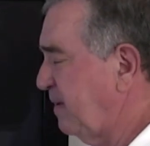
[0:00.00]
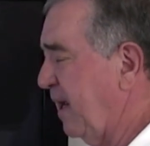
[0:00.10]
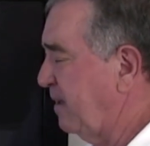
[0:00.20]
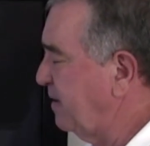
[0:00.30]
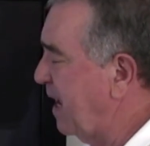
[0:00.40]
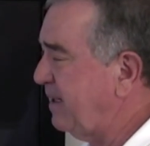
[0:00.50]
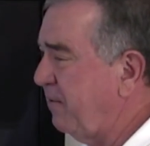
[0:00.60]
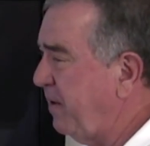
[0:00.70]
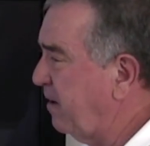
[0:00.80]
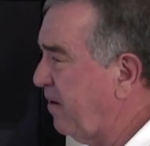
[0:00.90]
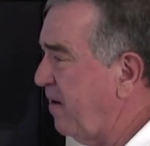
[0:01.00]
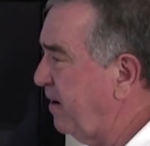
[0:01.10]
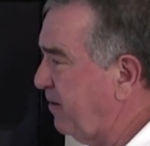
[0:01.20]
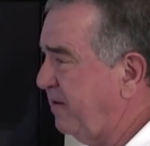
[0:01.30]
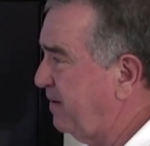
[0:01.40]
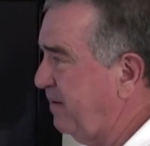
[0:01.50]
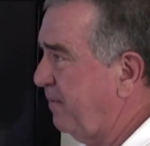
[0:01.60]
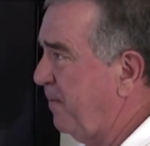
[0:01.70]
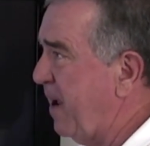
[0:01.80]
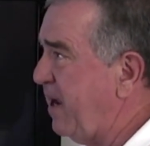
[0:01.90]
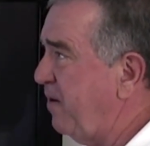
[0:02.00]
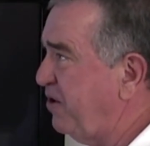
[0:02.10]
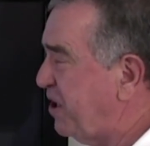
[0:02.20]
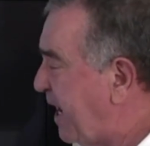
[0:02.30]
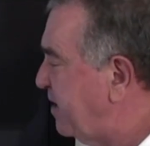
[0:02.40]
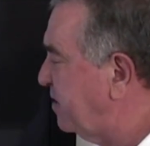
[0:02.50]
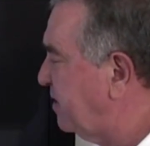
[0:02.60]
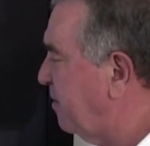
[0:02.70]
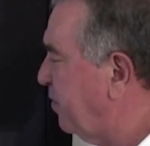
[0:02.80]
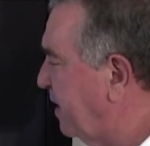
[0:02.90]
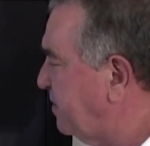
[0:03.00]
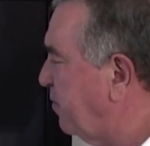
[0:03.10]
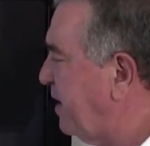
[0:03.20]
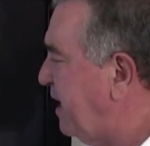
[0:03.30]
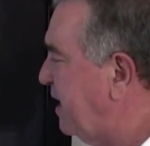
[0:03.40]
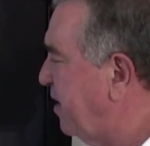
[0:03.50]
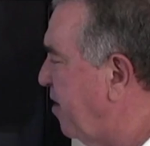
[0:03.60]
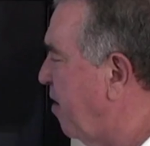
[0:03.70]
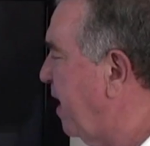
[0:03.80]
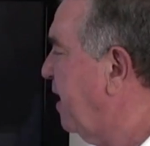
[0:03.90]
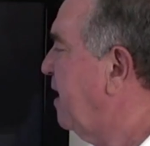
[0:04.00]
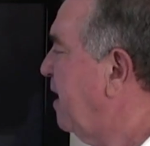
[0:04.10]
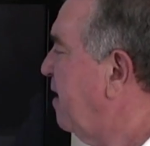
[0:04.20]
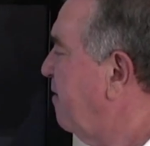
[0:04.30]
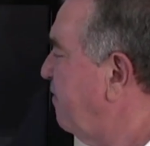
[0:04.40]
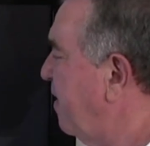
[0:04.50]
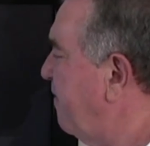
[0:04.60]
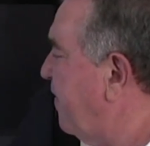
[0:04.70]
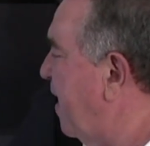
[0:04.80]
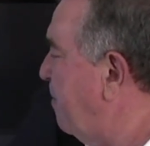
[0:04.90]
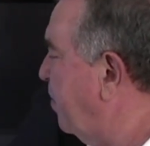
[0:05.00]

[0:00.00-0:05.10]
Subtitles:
It's not that we're going to make you change it someplace. We need to know it. Verify